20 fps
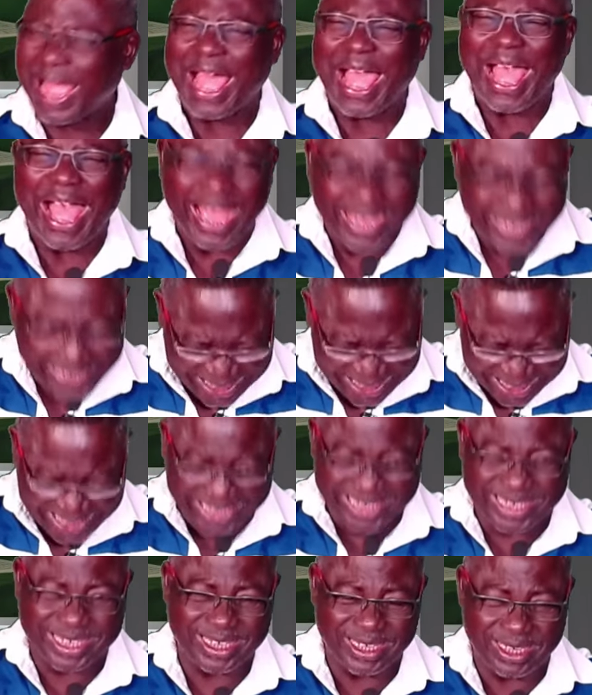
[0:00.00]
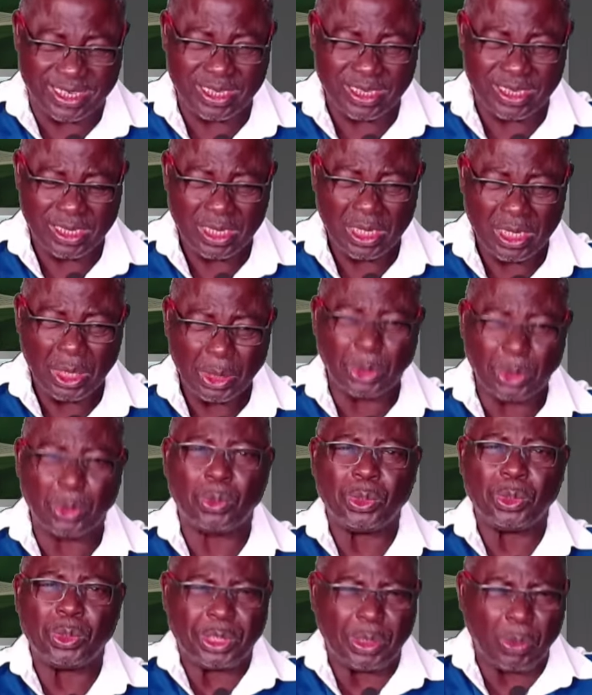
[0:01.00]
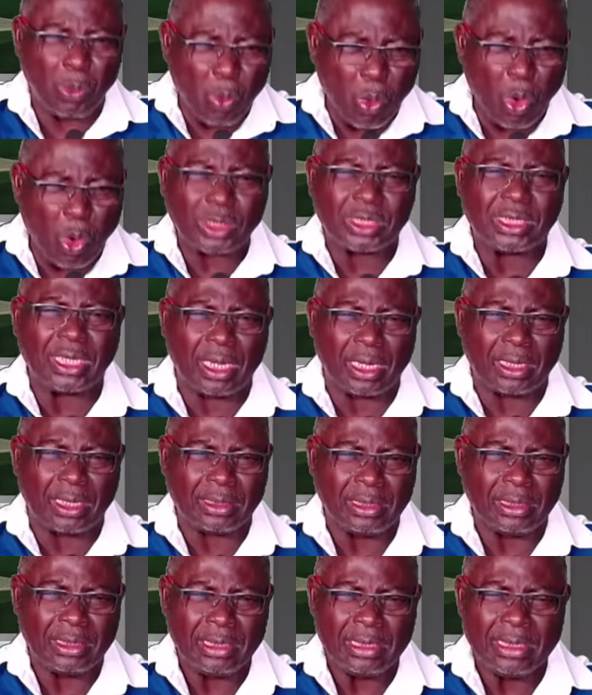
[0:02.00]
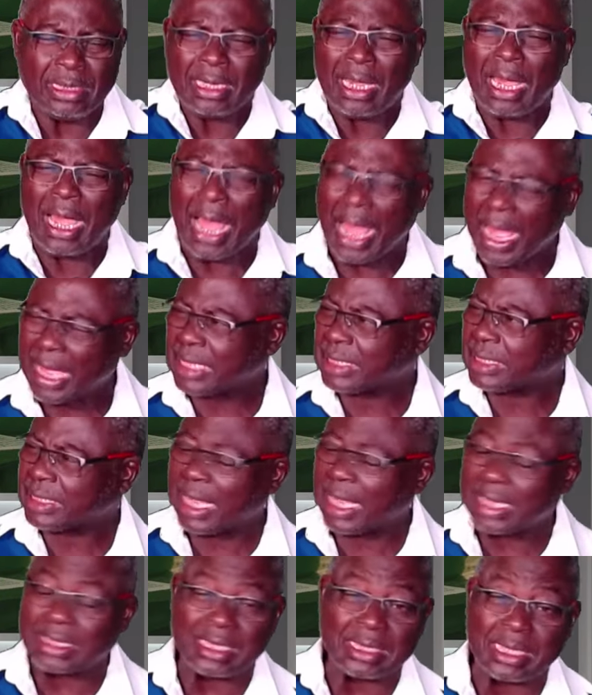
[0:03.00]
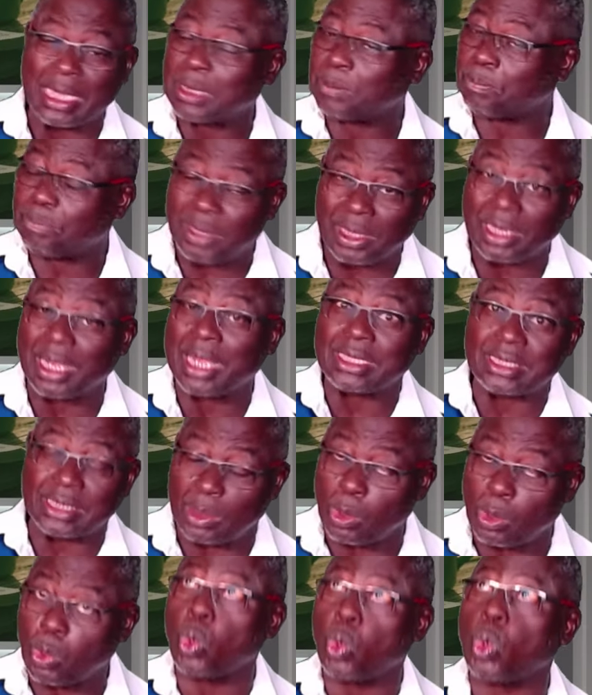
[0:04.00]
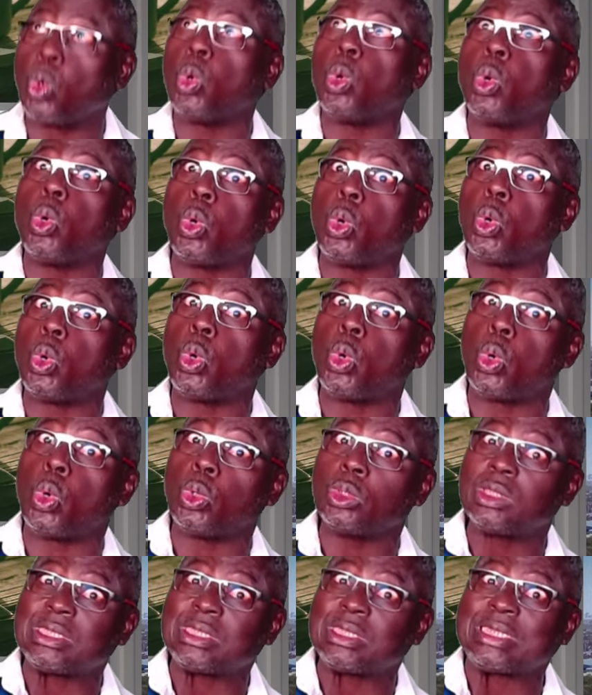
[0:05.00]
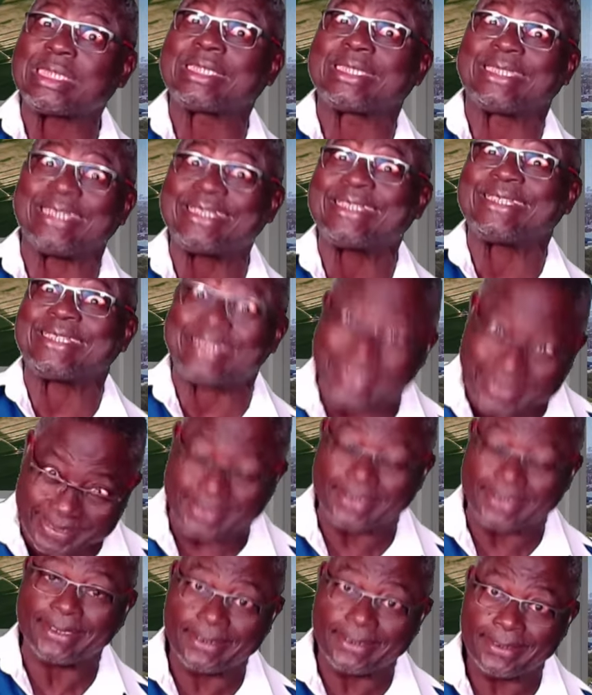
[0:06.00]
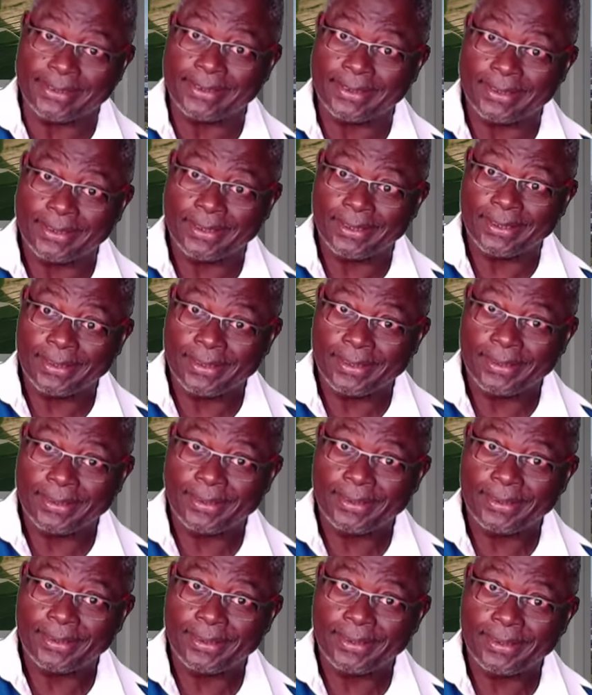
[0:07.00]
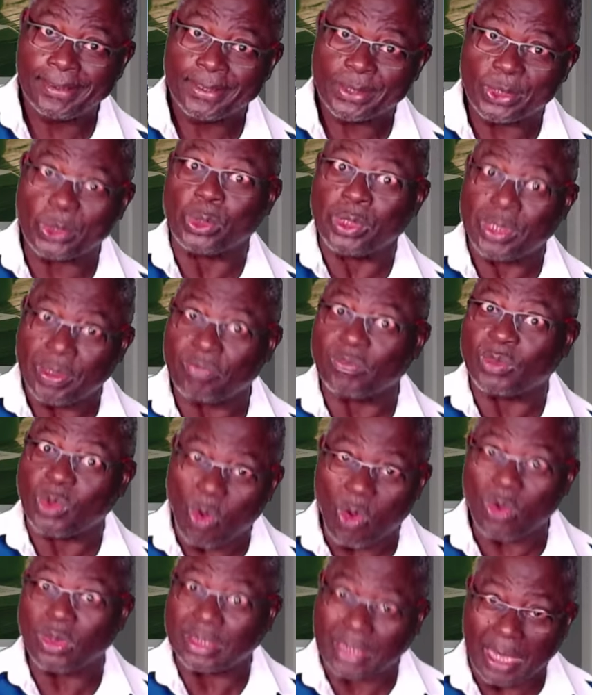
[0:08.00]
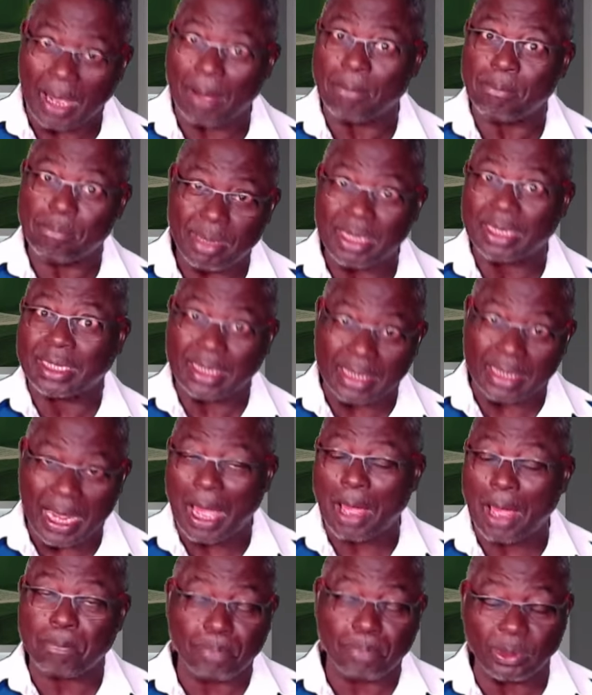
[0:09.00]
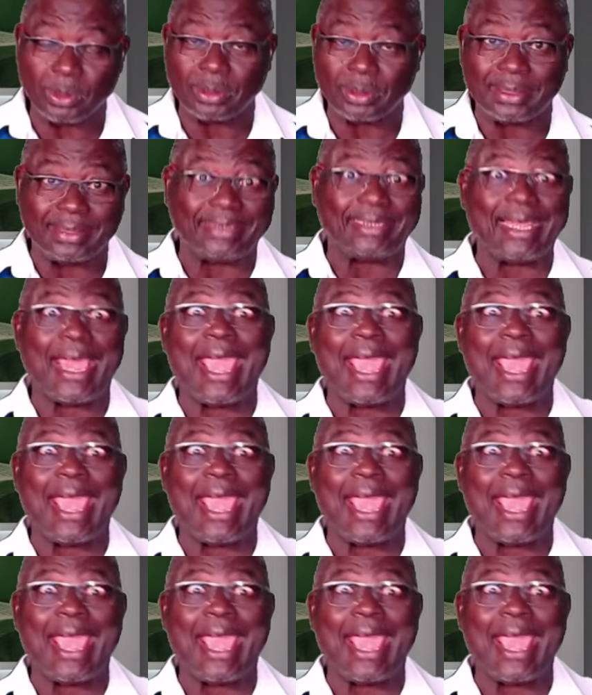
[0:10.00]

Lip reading: ice. You will see water. Ice that is as big as a whole city. So if God can make it happen